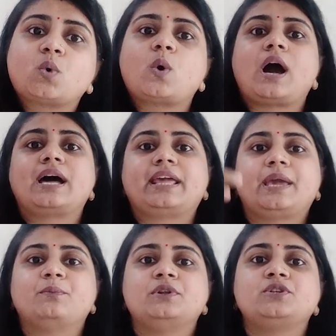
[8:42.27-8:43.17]
row are
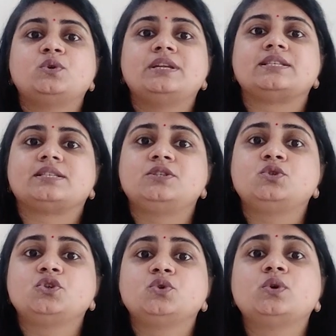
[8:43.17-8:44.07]
able to listen
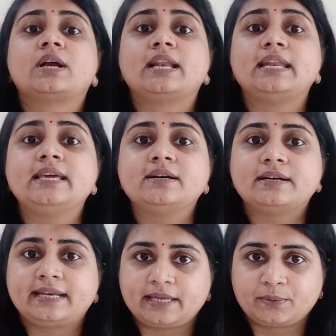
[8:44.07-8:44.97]
to you
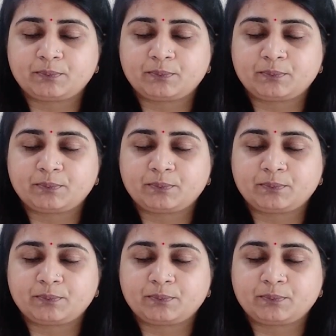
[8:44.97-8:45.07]
clearly.